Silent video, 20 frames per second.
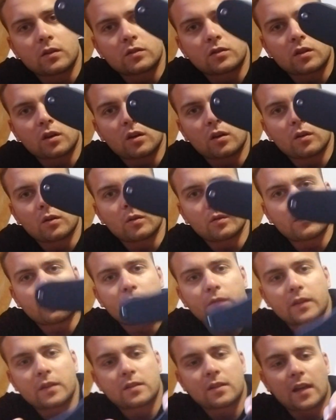So
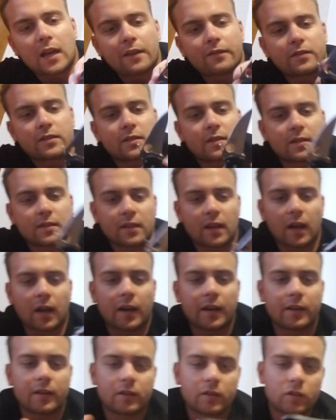this knife is
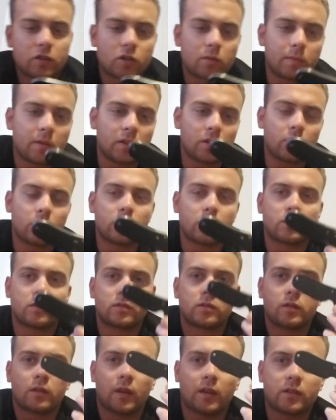designed to be
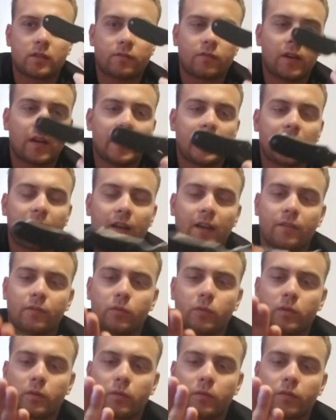used as a fighting
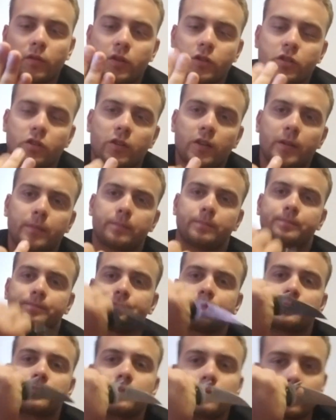knife with a reverse grip,
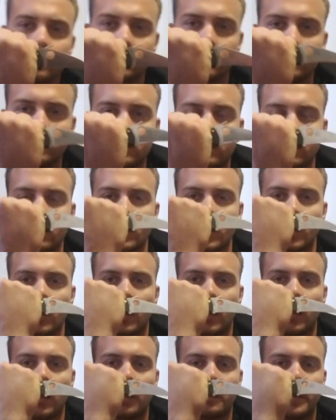
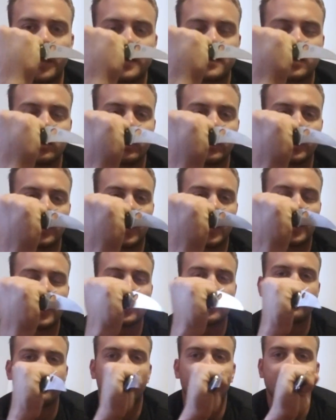um, basically with the
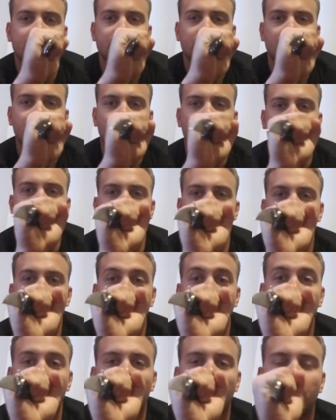edge facing um,
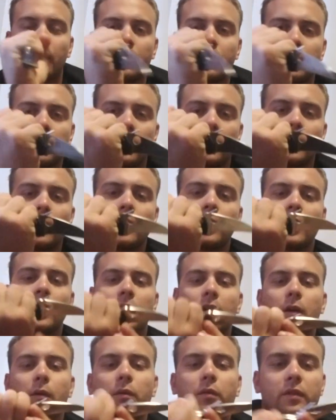inbound.
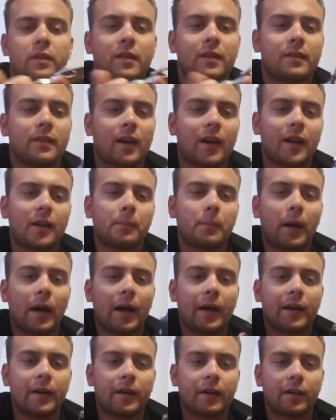It was designed
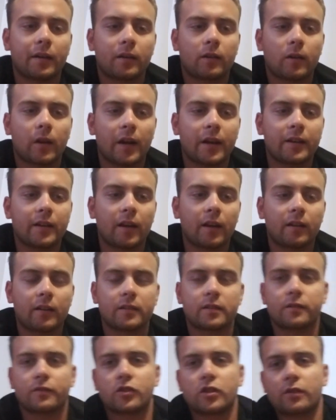by uh, Craig
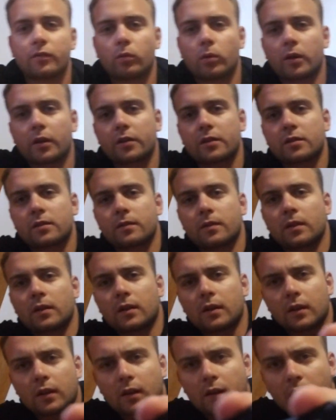Douglas of Shivworks.
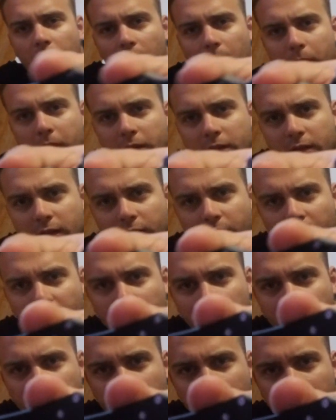I'm going to see if I
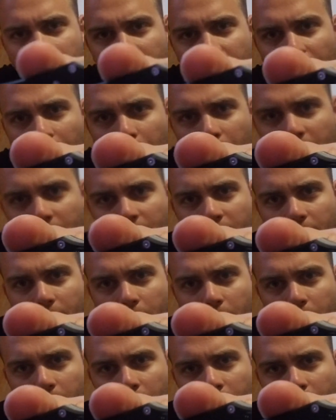can get the camera to
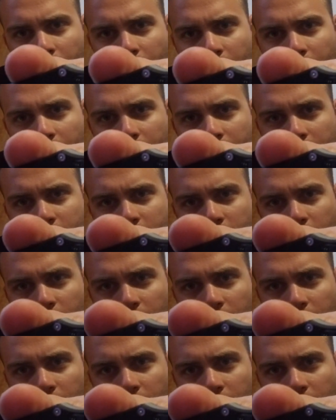zoom in on it. There's a